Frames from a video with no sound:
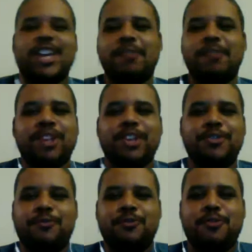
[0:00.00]
a
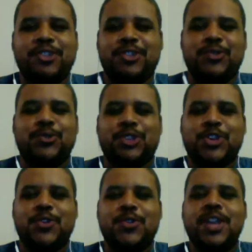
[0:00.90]
blender for me too.
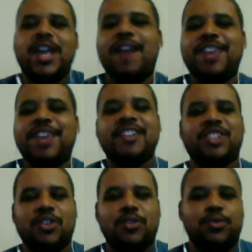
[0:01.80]
So I've yet
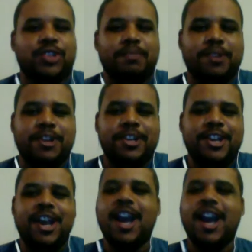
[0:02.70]
to use it, but I